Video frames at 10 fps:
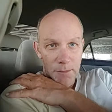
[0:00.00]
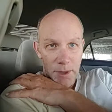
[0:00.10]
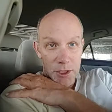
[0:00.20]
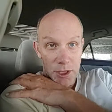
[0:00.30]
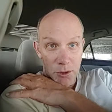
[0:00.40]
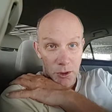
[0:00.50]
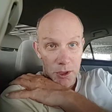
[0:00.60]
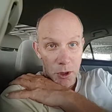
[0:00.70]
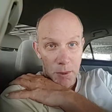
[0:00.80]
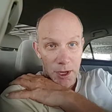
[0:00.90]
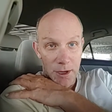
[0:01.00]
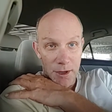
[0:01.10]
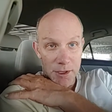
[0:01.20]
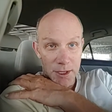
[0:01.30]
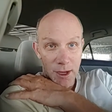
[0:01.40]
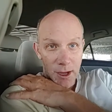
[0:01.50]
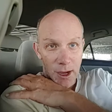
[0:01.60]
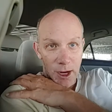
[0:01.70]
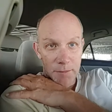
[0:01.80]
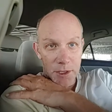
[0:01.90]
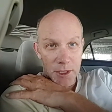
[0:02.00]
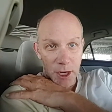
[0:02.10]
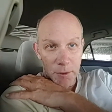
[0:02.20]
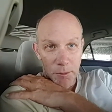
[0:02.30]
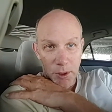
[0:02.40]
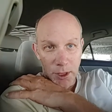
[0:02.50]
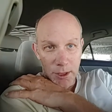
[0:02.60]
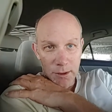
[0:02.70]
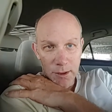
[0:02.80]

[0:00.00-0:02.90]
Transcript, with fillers: my general nobodiness. I'm the cyber bully.